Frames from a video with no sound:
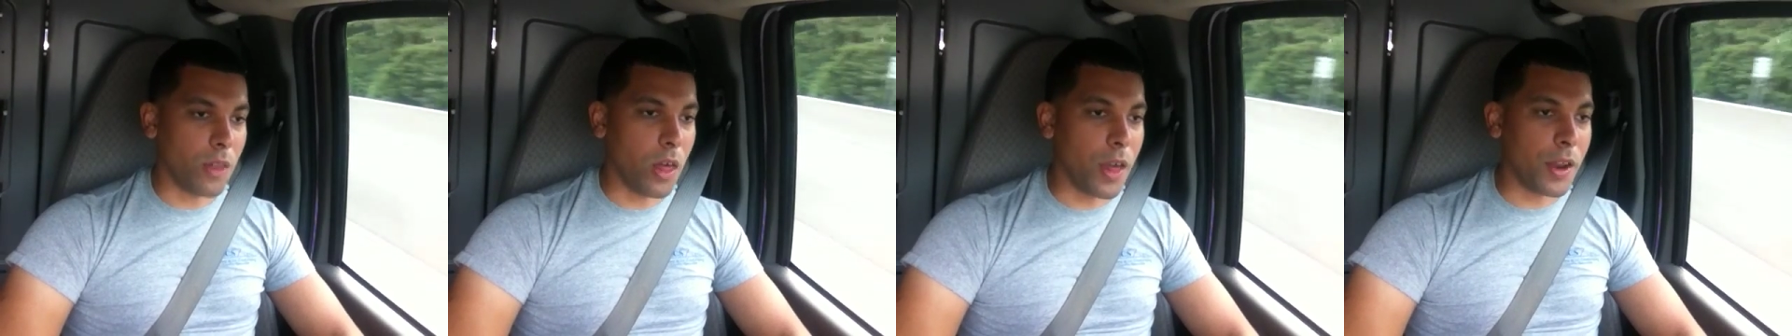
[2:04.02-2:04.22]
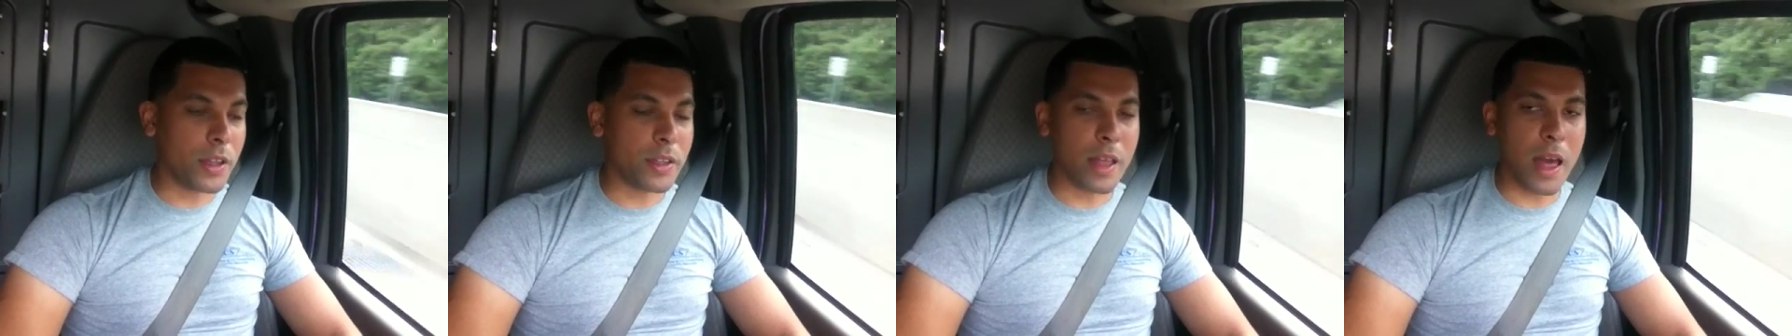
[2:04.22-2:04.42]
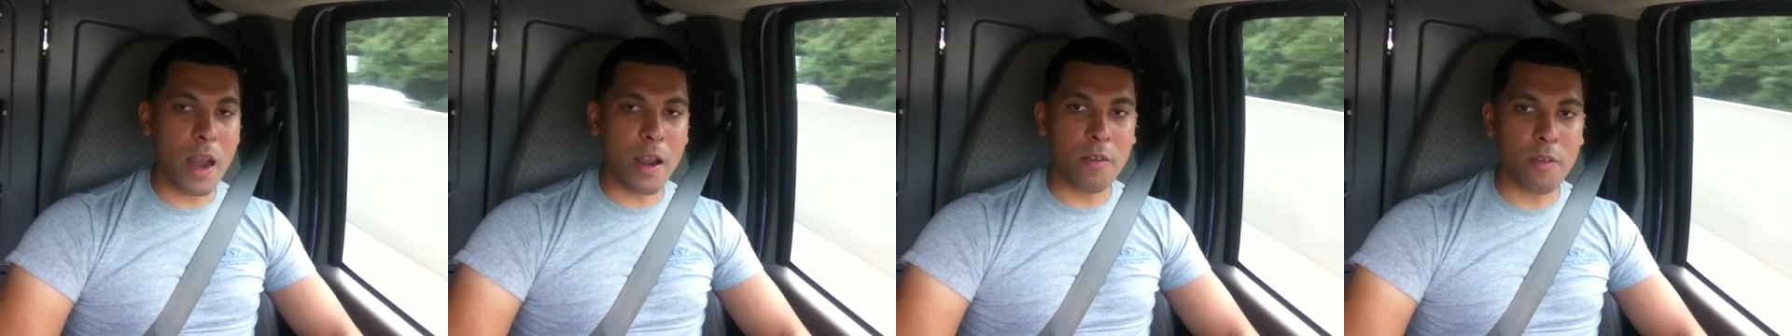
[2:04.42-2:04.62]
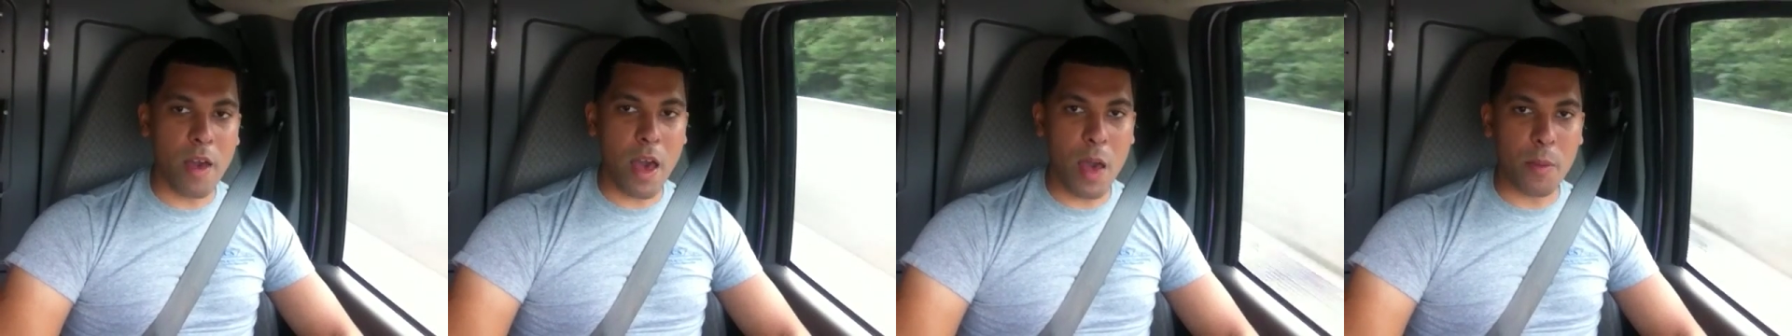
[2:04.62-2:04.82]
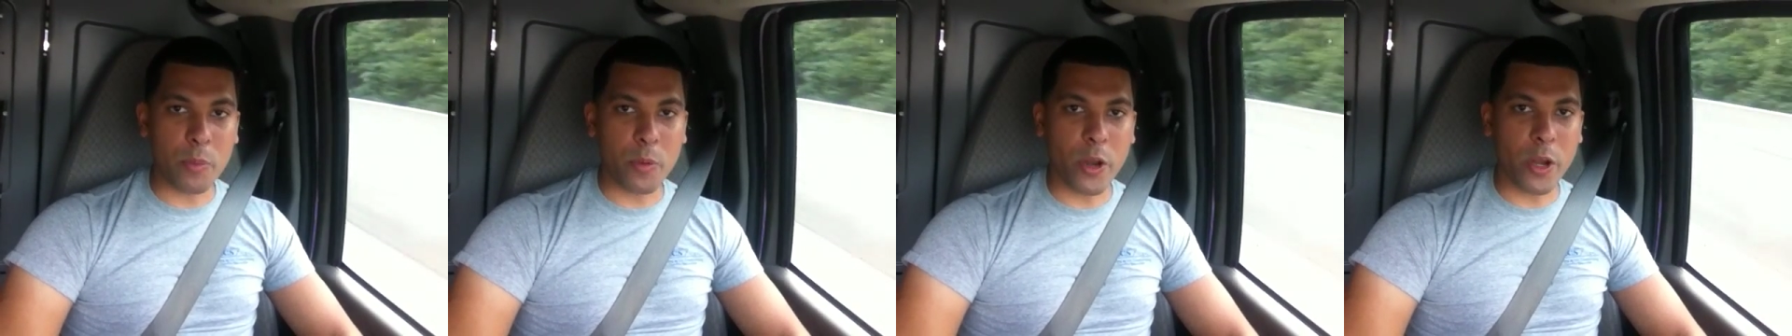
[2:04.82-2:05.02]
Flooding that
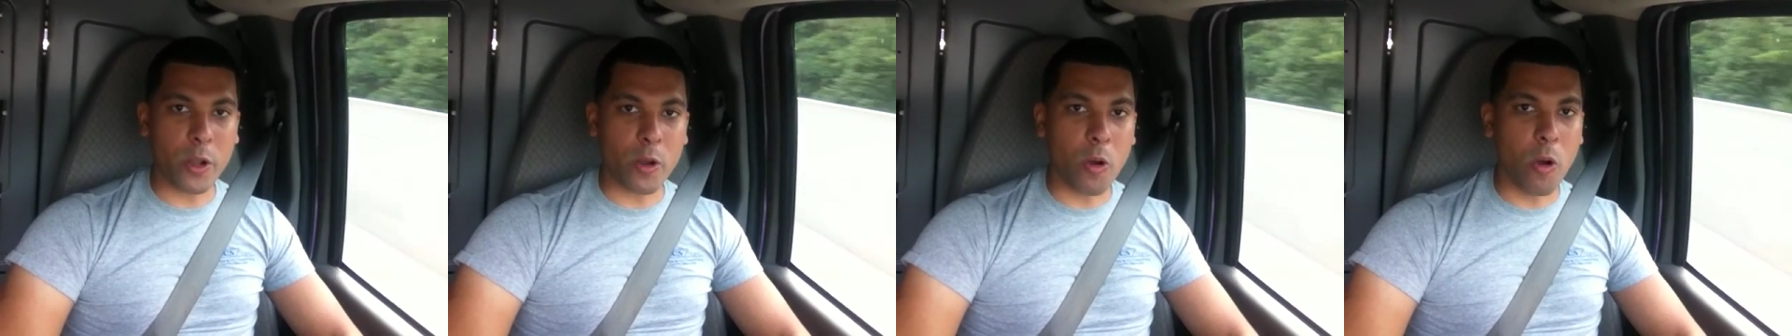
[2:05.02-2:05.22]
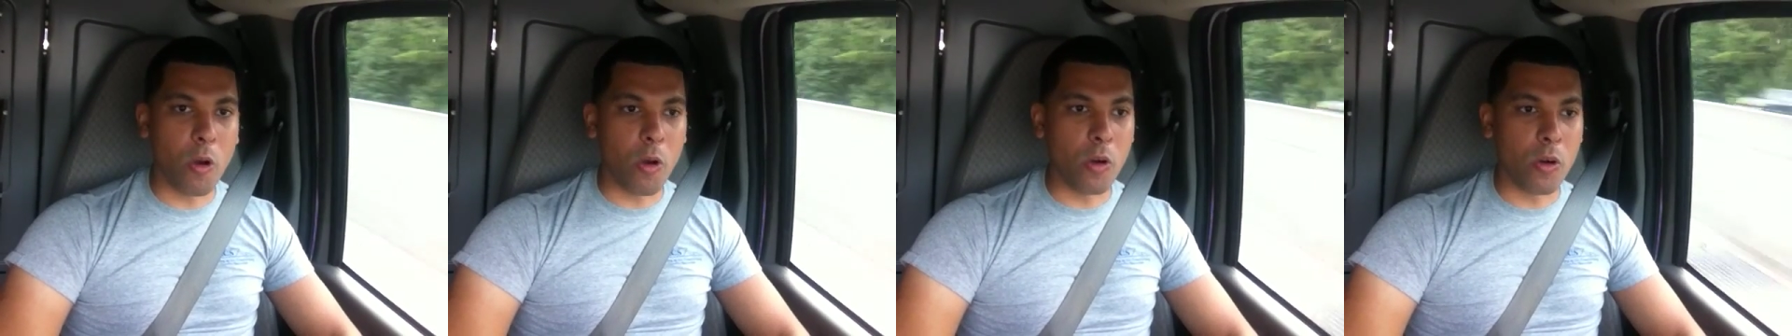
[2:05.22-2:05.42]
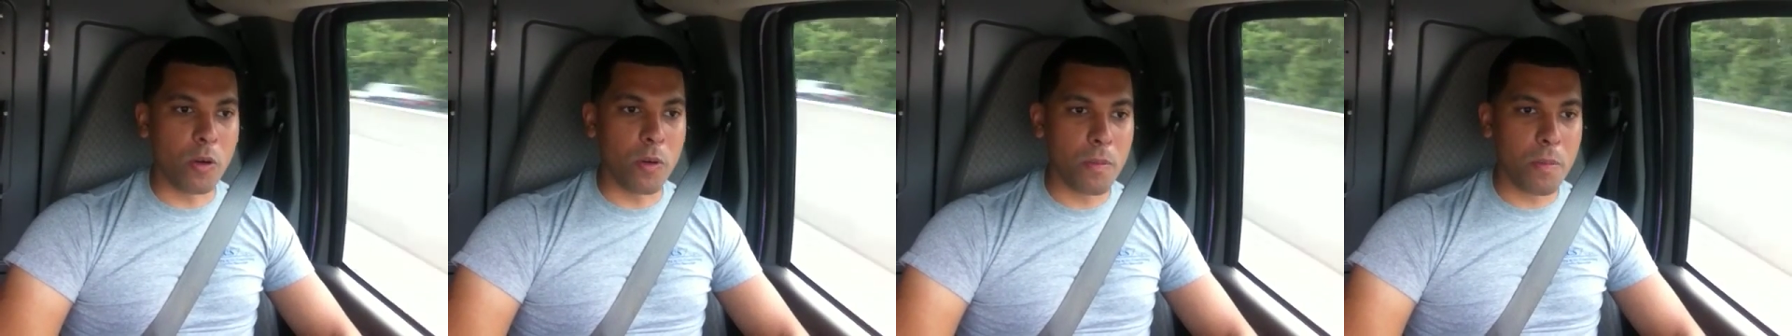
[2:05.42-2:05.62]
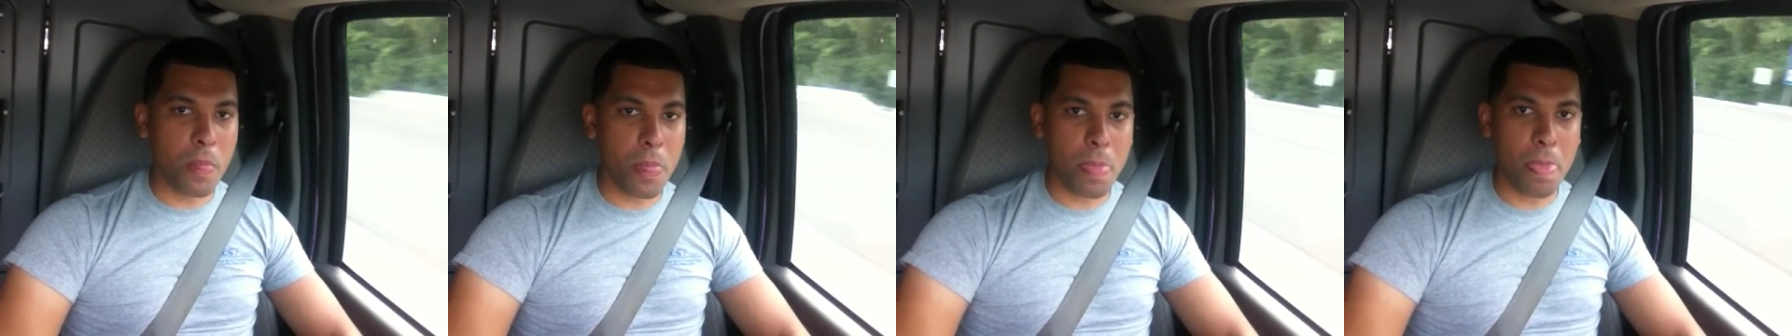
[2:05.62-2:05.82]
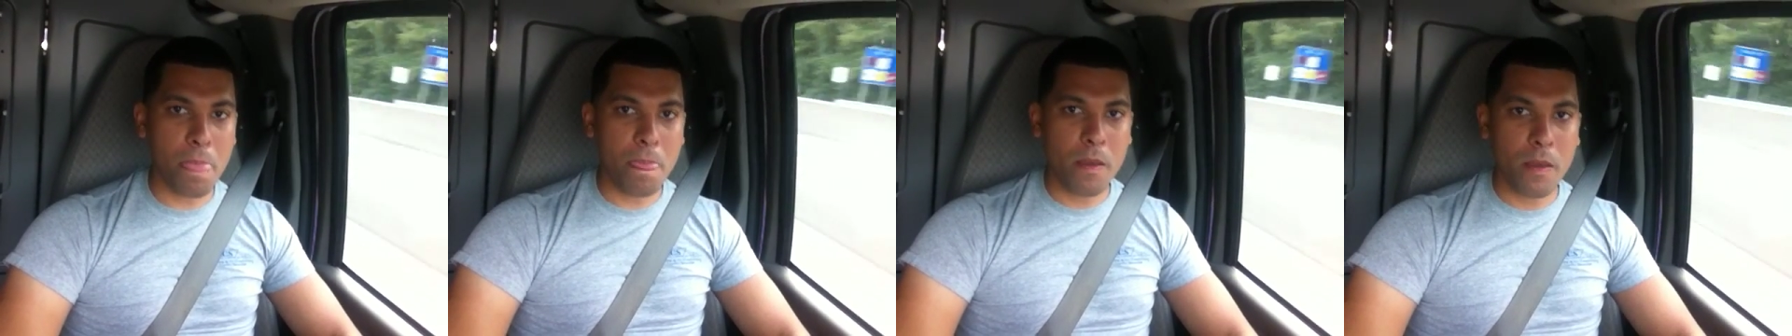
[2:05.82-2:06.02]
evaporator
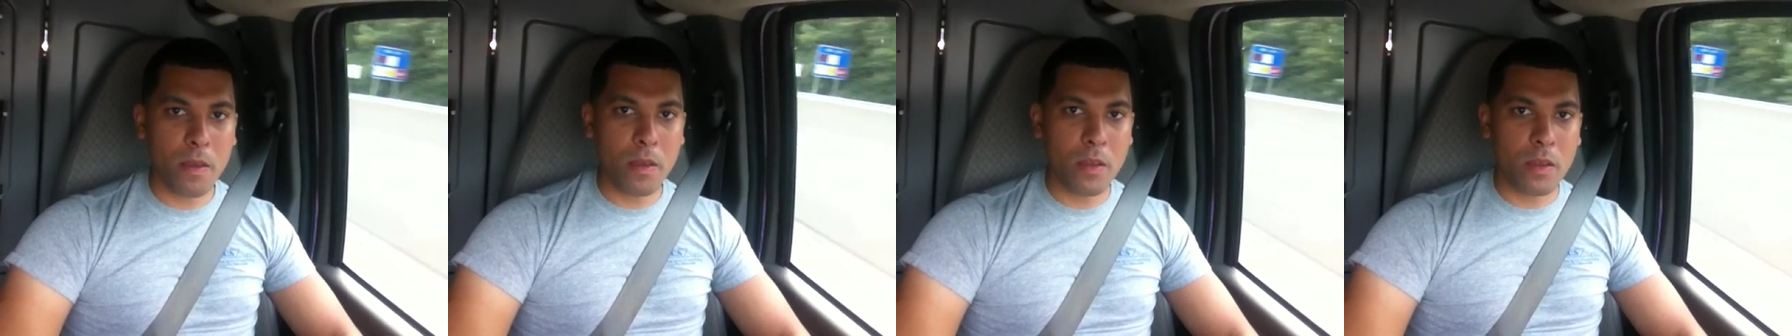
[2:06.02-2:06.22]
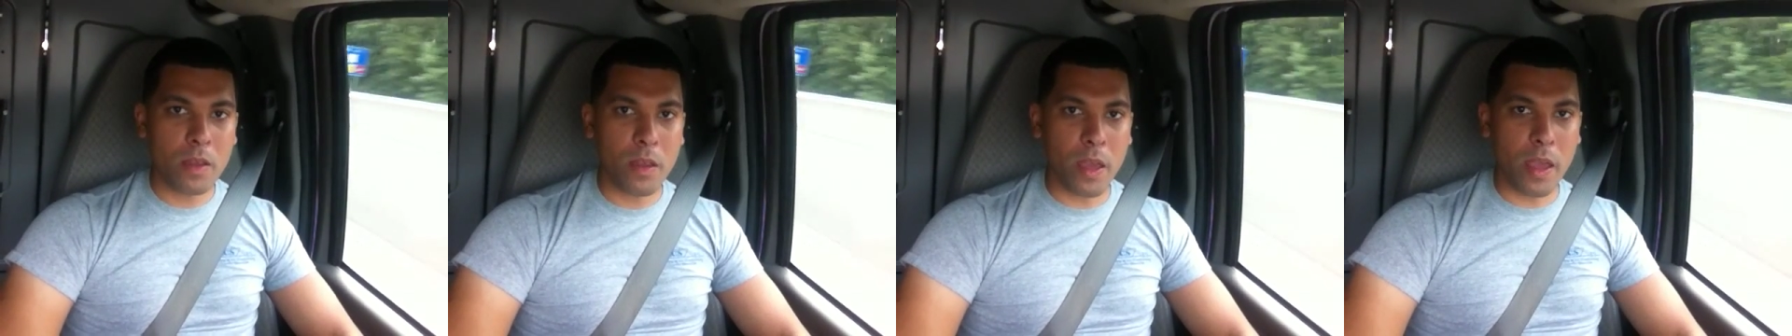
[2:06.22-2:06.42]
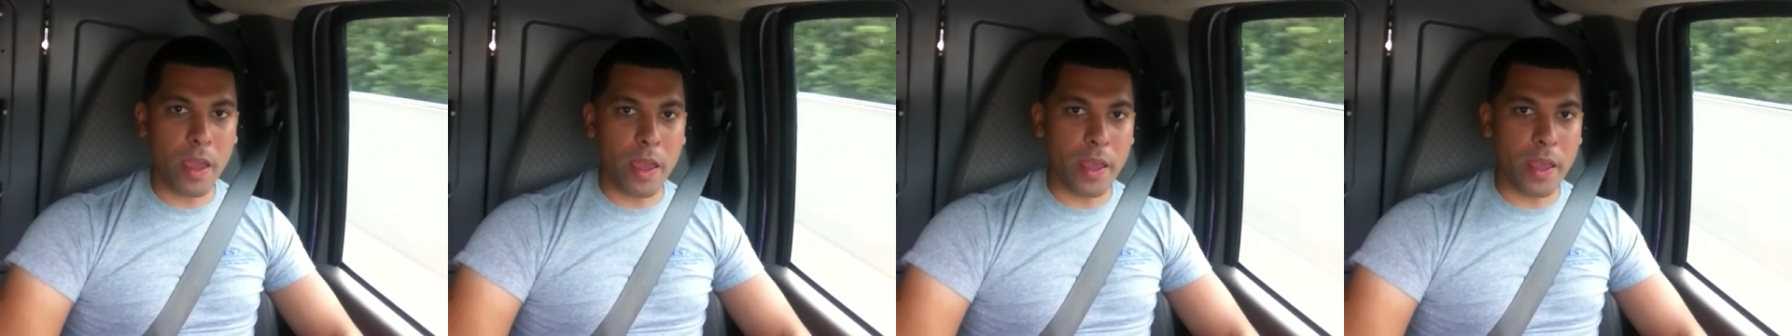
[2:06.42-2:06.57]
coil,